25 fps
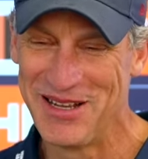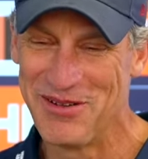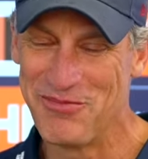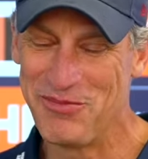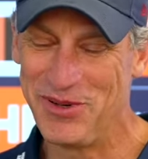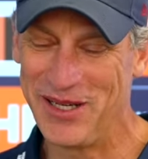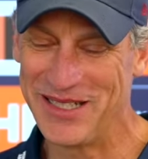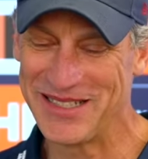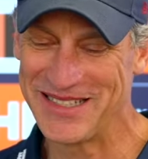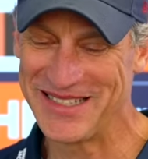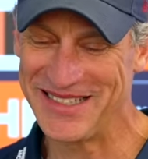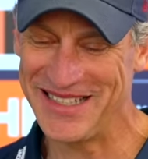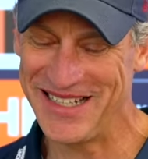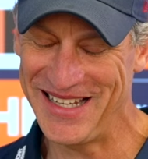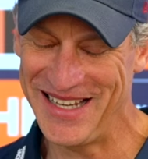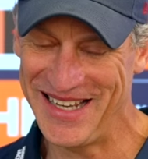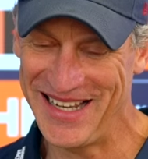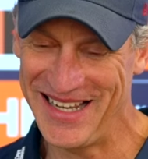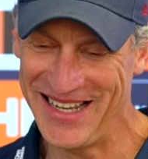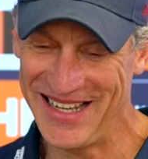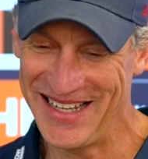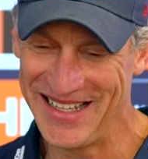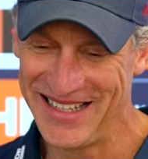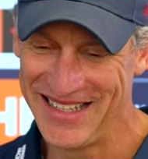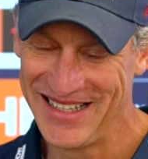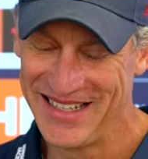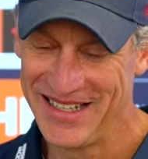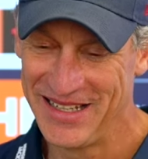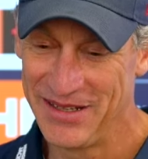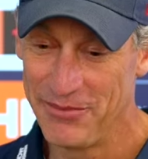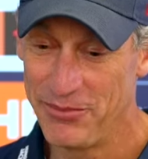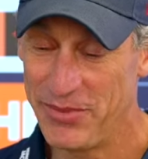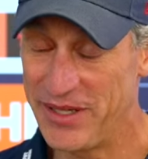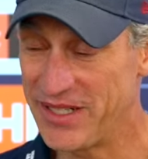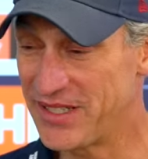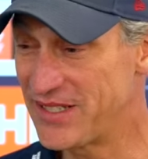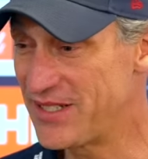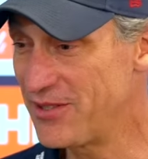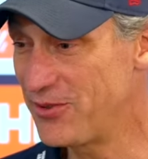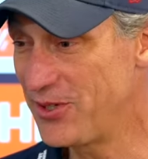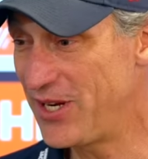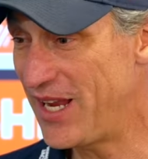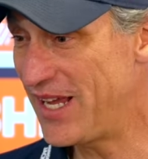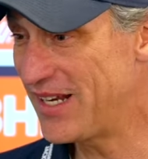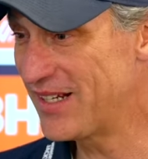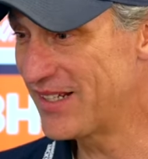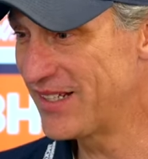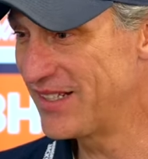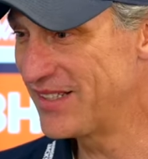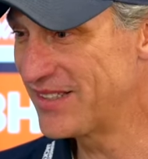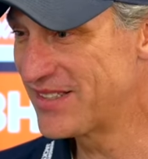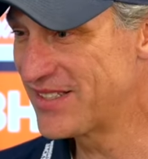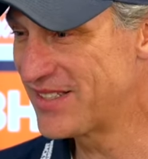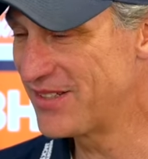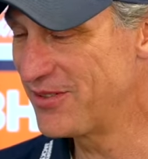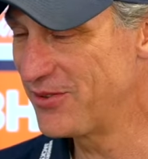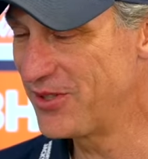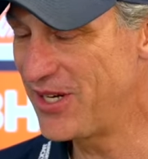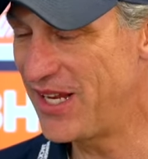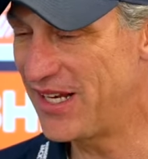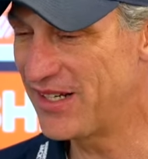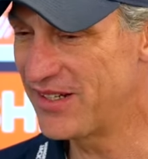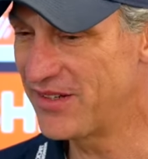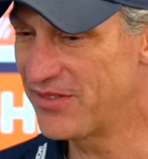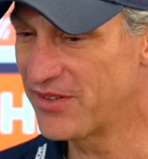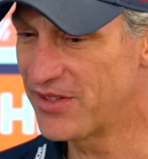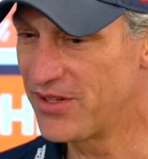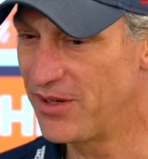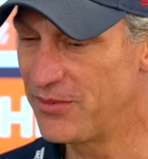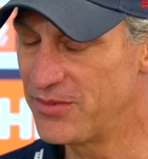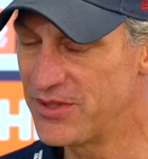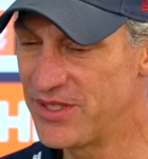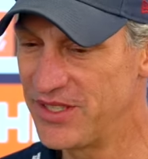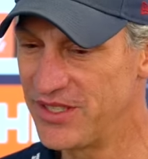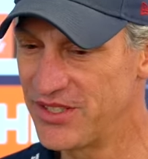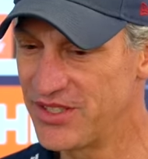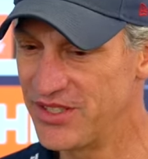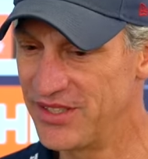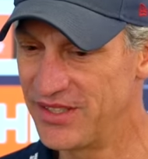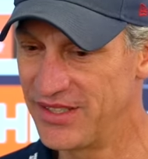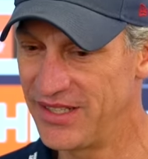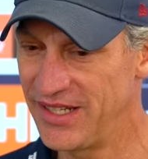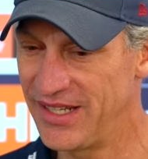But it's the reality. It's the reality of the competition.